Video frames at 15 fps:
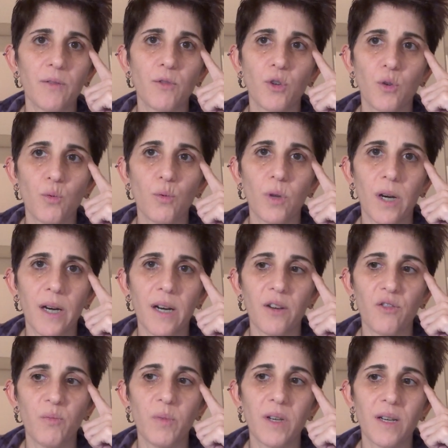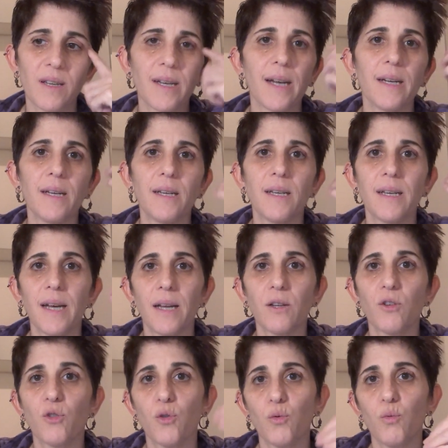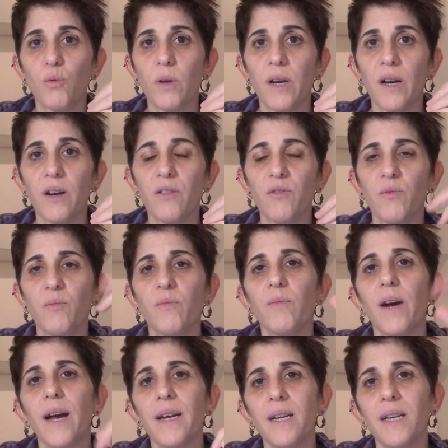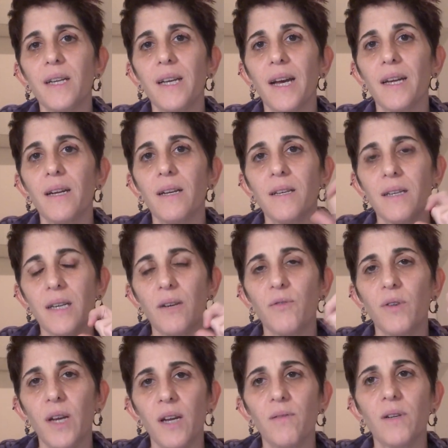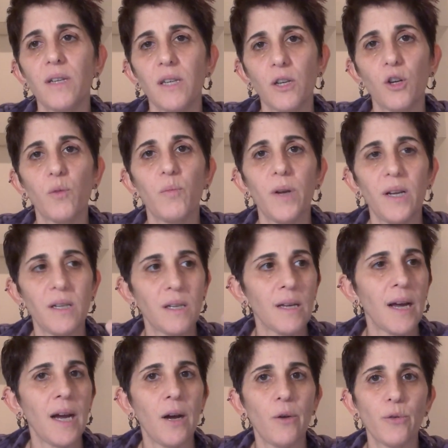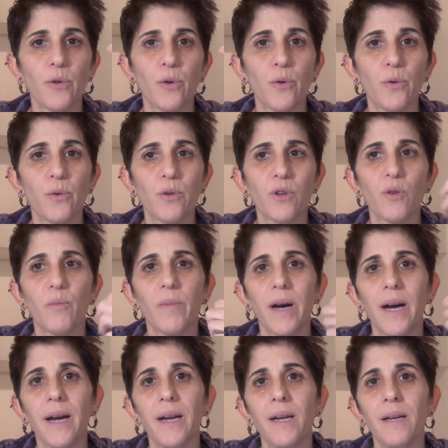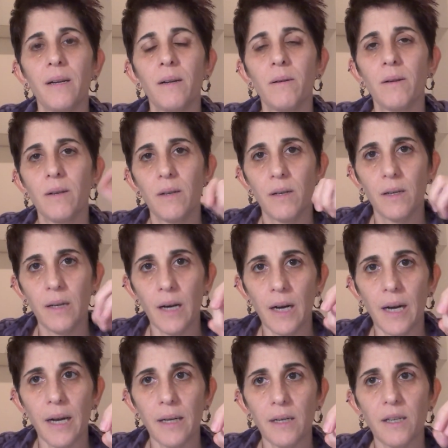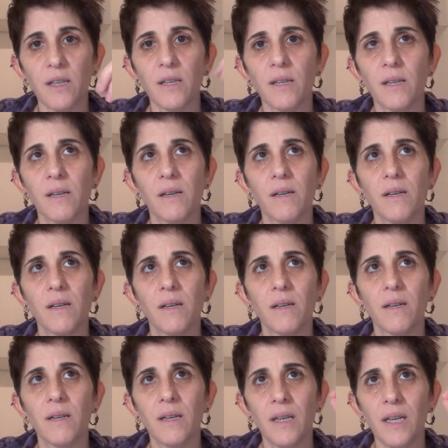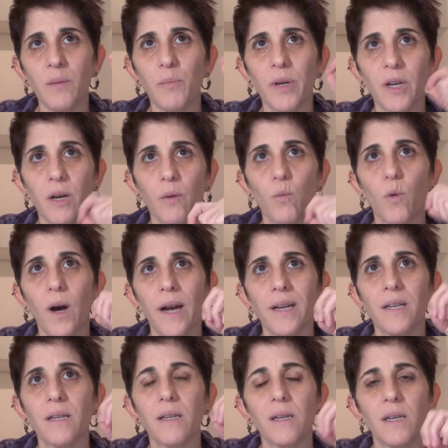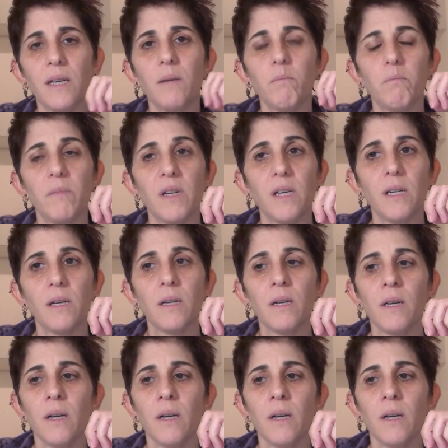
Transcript: of true love because I didn't get true love. I didn't get a safe haven, secure base household. So my gut is keeping on wanting to keep me